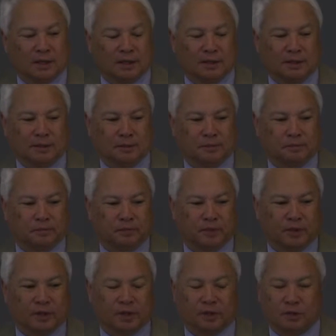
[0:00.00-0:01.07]
Um,
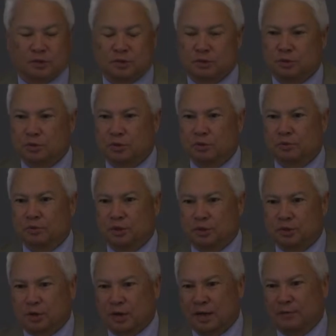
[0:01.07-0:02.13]
it consumes, an
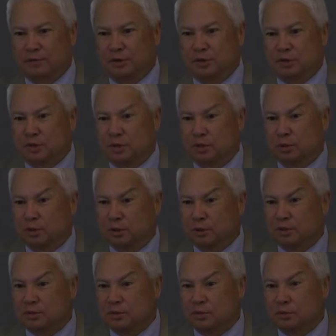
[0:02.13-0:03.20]
average tree will
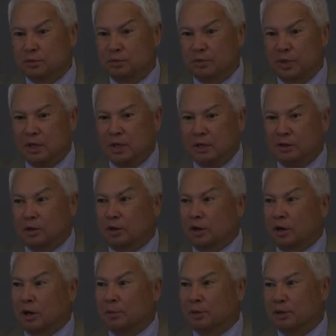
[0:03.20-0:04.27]
consume the
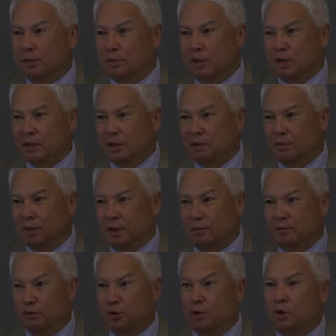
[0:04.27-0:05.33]
carbon emitted by
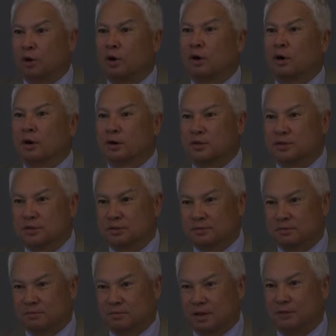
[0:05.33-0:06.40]
four cars
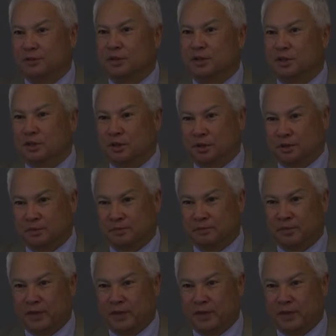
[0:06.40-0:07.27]
every year.